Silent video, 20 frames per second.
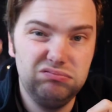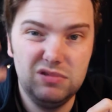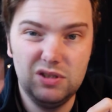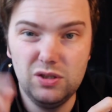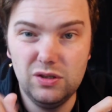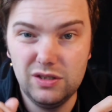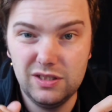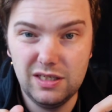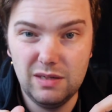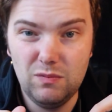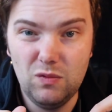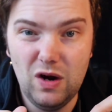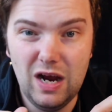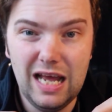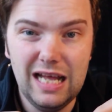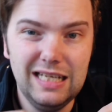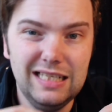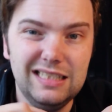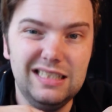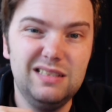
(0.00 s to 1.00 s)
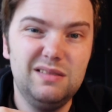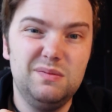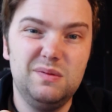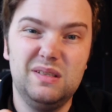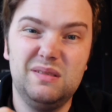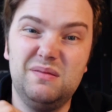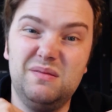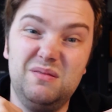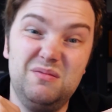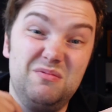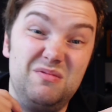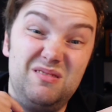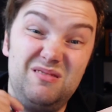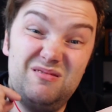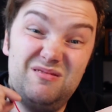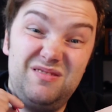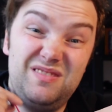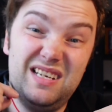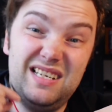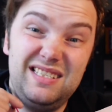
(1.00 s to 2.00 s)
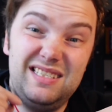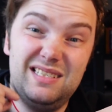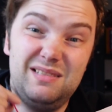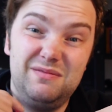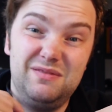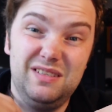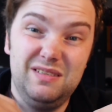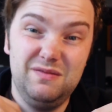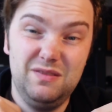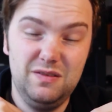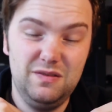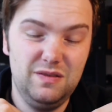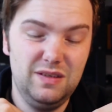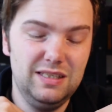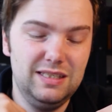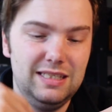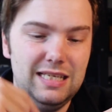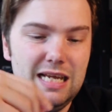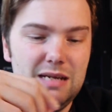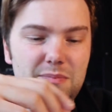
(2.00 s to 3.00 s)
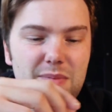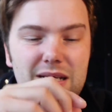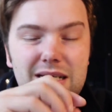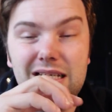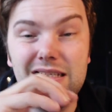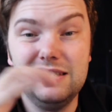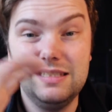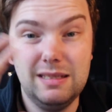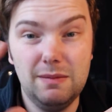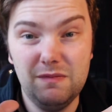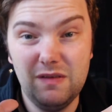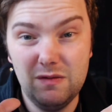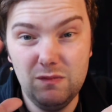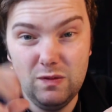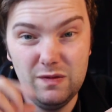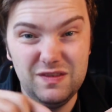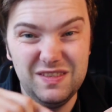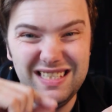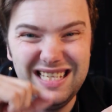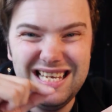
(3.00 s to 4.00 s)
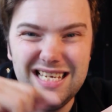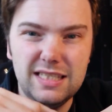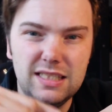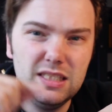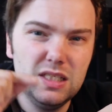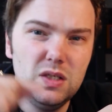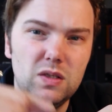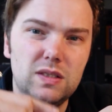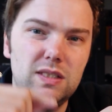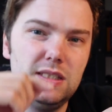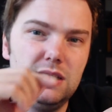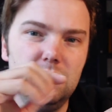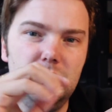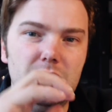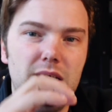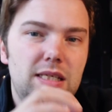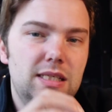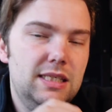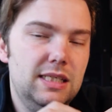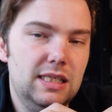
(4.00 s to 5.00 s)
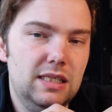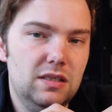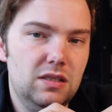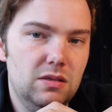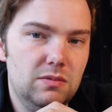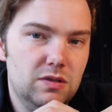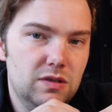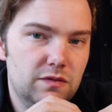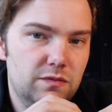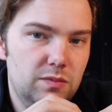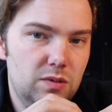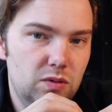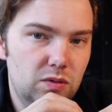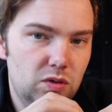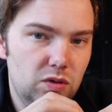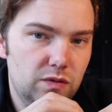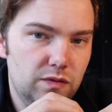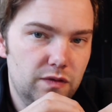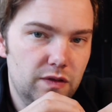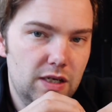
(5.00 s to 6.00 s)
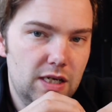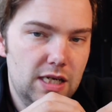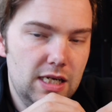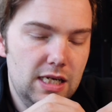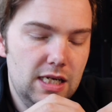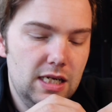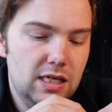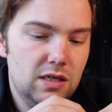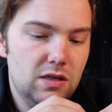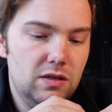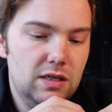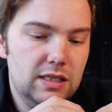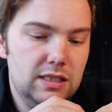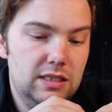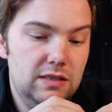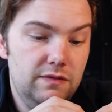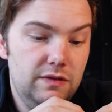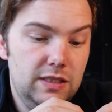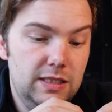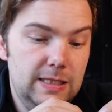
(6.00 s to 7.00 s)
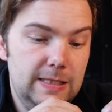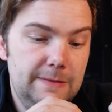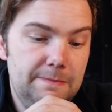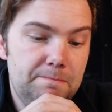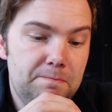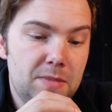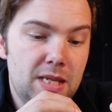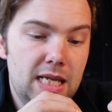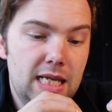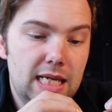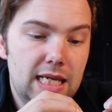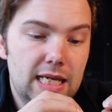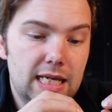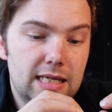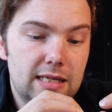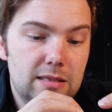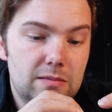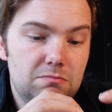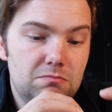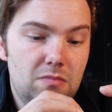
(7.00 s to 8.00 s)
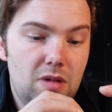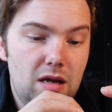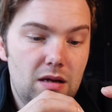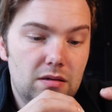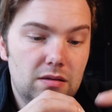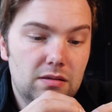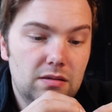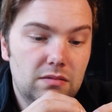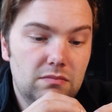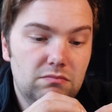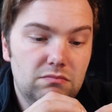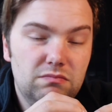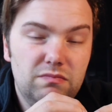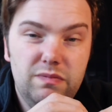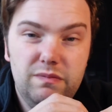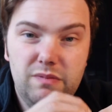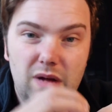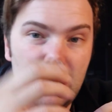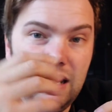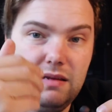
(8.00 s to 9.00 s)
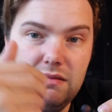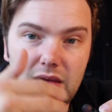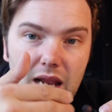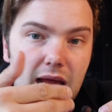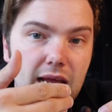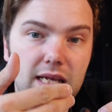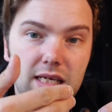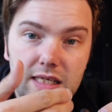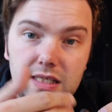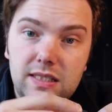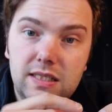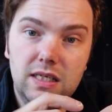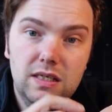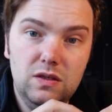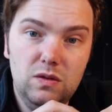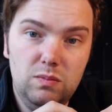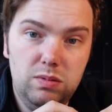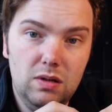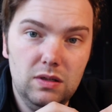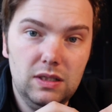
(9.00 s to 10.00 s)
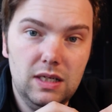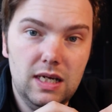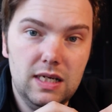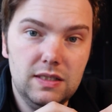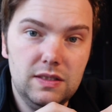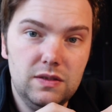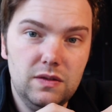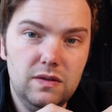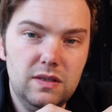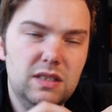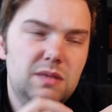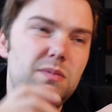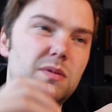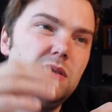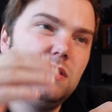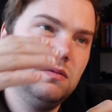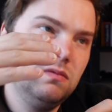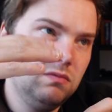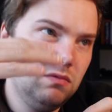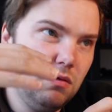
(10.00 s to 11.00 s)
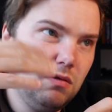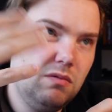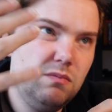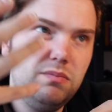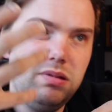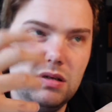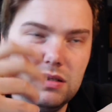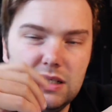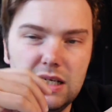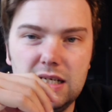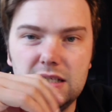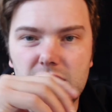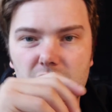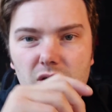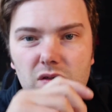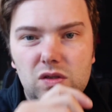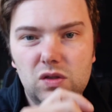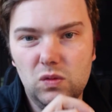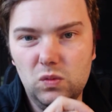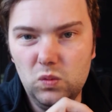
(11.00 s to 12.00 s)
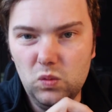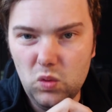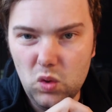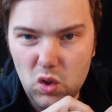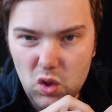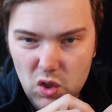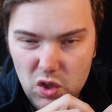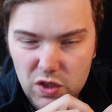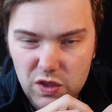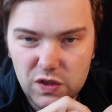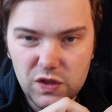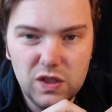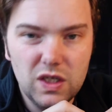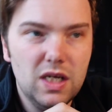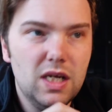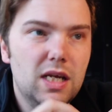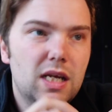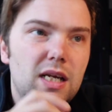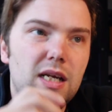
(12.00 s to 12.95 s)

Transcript: search somewhere else, but you won't find something with this neckband and something with this good stability in terms of Bluetooth connectivity. I like listening to podcasts to this because warm podcast also works.